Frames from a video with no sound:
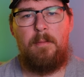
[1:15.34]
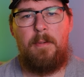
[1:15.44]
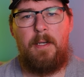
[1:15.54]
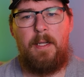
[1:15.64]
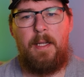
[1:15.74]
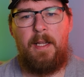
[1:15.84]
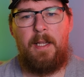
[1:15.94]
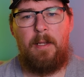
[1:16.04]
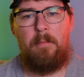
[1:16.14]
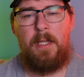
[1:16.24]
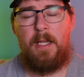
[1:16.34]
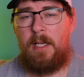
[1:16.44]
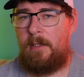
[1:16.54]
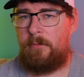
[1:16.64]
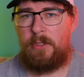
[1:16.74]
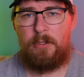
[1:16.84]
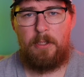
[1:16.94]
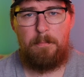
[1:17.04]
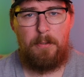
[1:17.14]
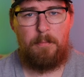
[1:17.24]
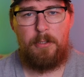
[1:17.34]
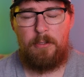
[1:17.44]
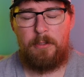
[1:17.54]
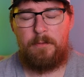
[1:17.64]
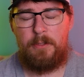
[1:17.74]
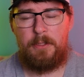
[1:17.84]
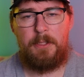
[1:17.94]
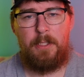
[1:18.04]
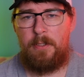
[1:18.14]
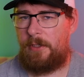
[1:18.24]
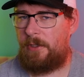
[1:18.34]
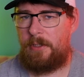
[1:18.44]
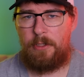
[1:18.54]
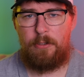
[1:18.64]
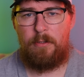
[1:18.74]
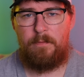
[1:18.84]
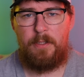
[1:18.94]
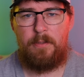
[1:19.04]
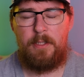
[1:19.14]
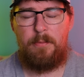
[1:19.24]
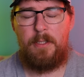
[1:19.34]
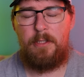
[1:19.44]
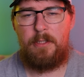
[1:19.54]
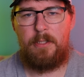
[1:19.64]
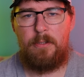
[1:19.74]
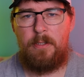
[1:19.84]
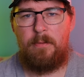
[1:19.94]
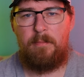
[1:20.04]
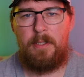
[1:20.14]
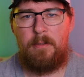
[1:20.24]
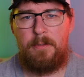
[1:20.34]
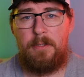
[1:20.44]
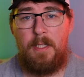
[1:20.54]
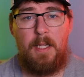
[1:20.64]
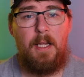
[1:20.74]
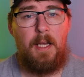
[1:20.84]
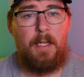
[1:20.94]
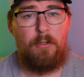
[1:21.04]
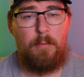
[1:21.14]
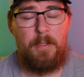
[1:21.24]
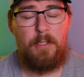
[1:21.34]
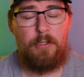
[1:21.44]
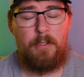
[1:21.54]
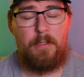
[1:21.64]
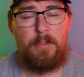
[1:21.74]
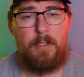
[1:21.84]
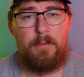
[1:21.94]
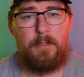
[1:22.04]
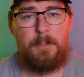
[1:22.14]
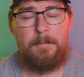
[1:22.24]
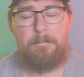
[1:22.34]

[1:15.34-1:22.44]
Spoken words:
but I'm just going to put up the shots for you just now. It's just a short video this week just to show you what I've been up to, and I hope you enjoyed the results.